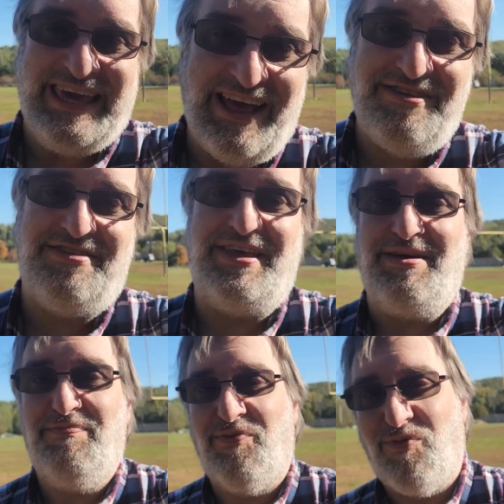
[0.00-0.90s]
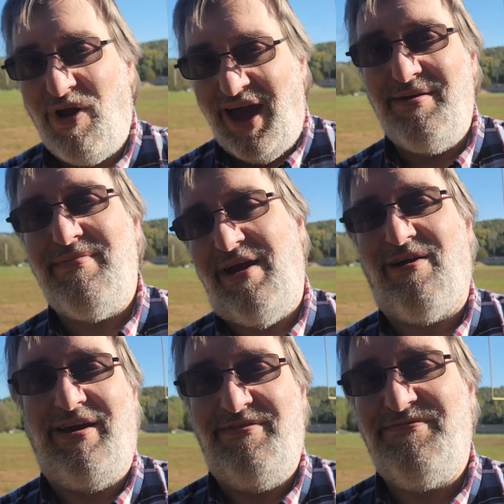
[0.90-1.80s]
Yes, the
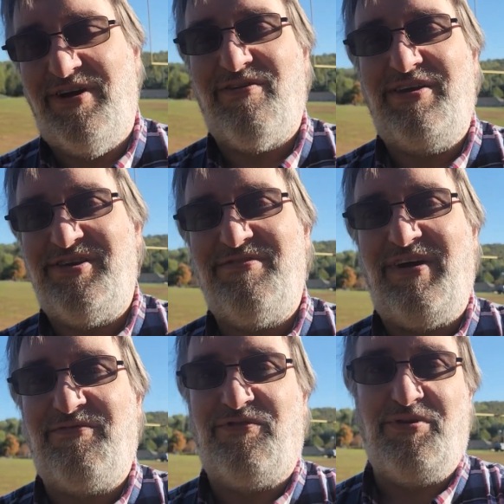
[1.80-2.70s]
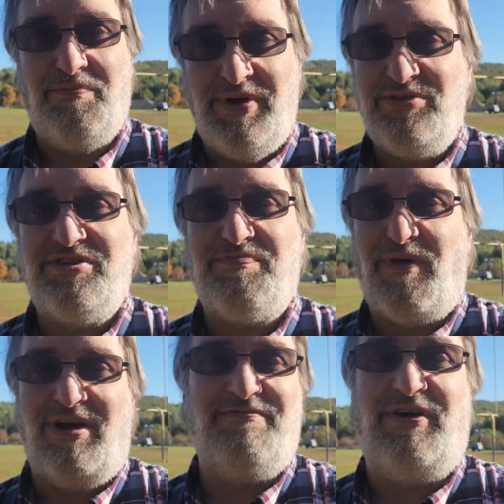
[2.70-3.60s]
primary fundraising event for the Build A
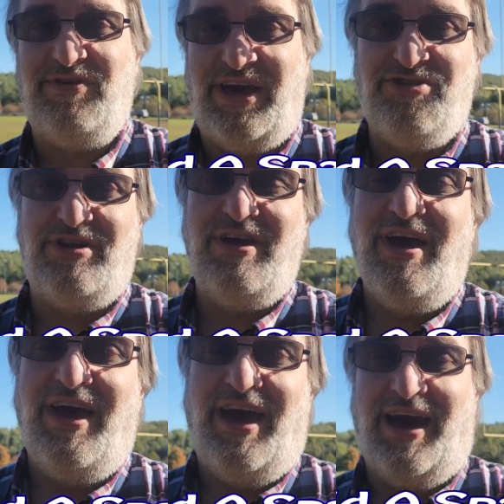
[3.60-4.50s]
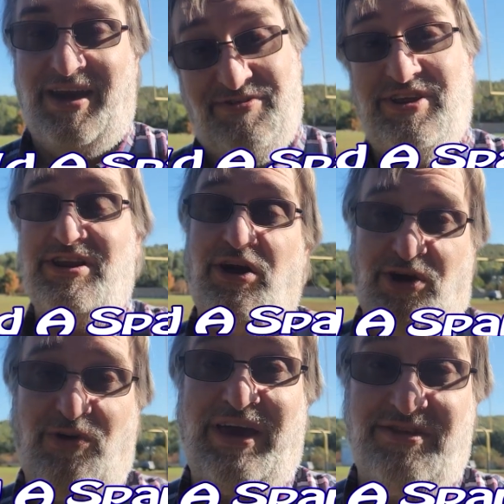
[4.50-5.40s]
Spartan Foundation. If you did not
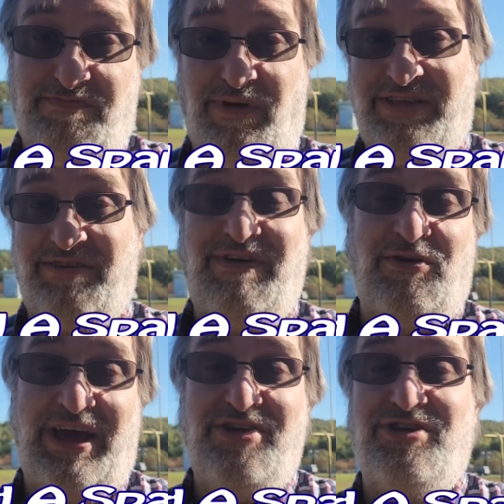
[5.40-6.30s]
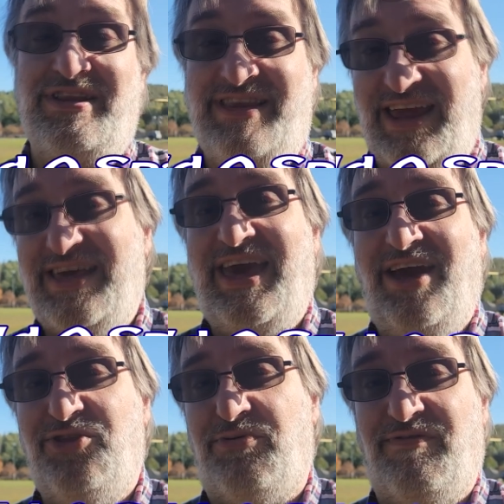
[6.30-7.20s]
know, it's a foundation
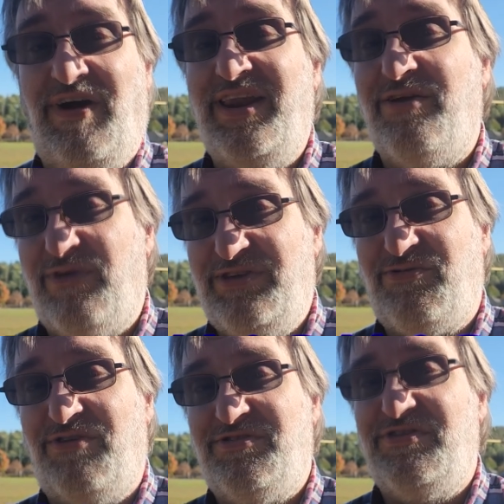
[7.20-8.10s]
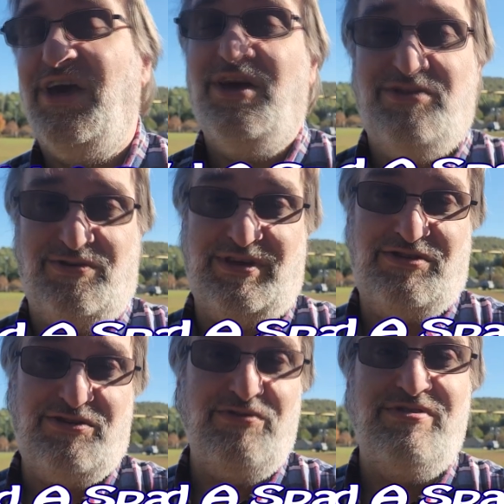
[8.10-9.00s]
dedicated to providing resources to the
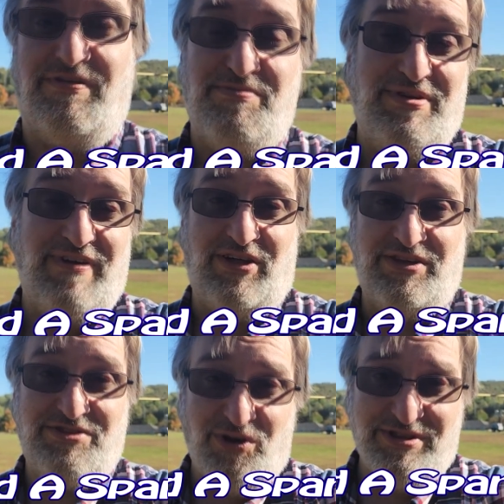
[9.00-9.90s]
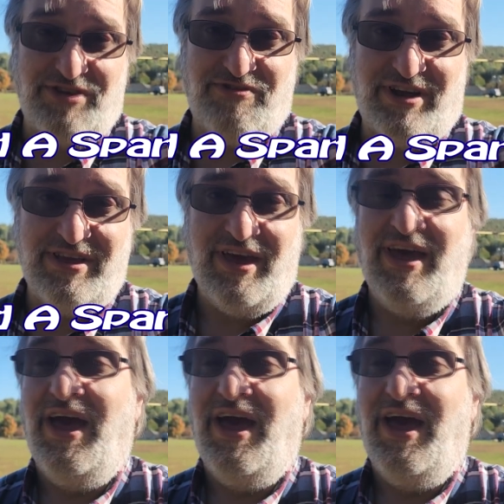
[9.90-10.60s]
students of the Mid-Valley School District.